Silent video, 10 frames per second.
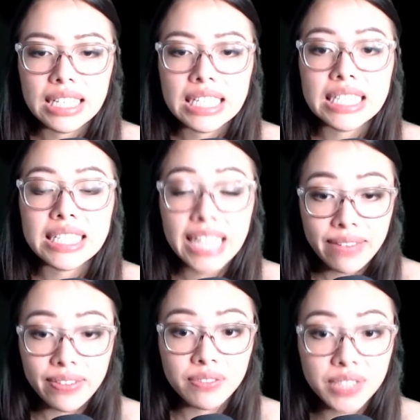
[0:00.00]
Day
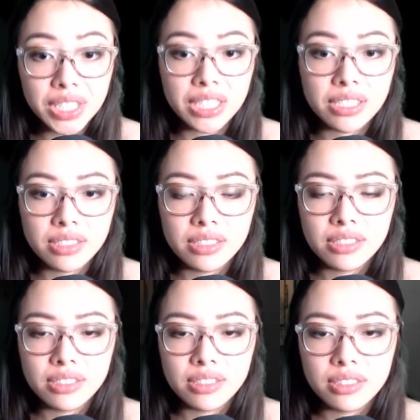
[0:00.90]

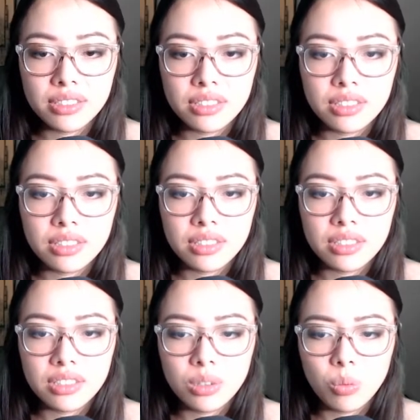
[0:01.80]

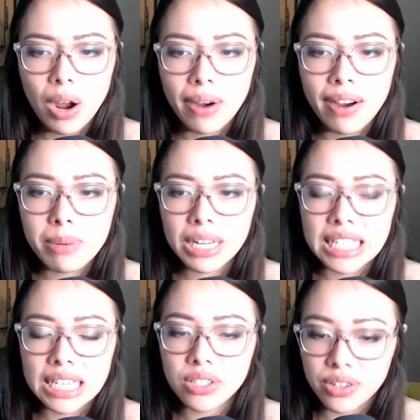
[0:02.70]
15. Wow, how many
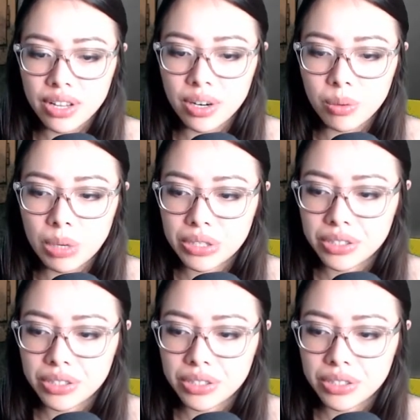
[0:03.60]
days are there, I wonder?